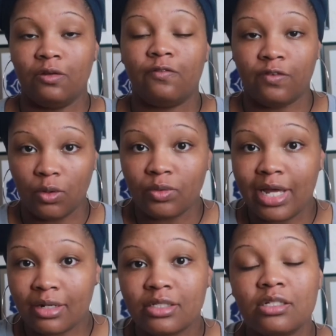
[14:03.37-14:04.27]
floating
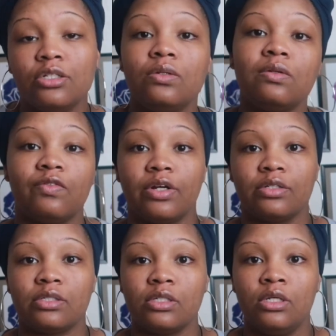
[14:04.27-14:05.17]
out into the
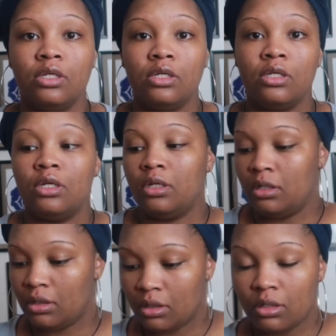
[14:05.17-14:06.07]
universe,
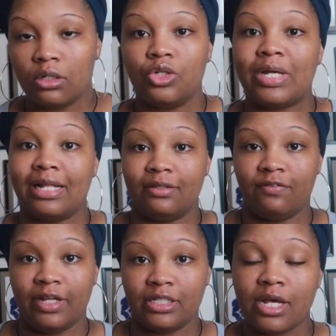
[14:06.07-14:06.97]
you got the
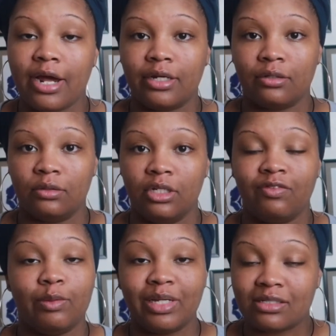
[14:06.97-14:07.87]
flat tire, if
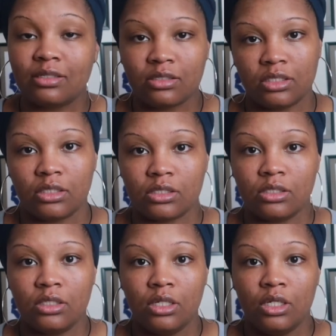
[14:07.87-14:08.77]
that makes any sense.
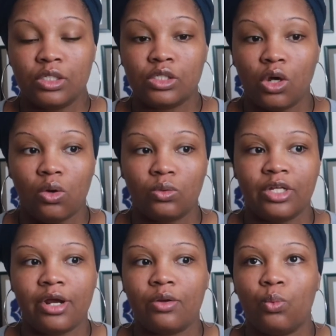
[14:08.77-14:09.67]
So
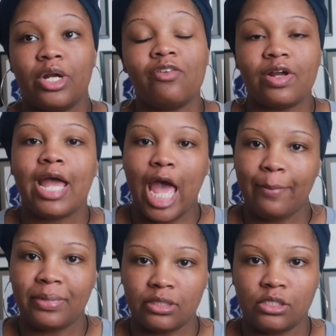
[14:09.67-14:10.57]
whatever
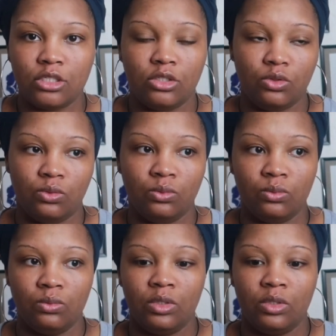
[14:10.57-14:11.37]
happens to you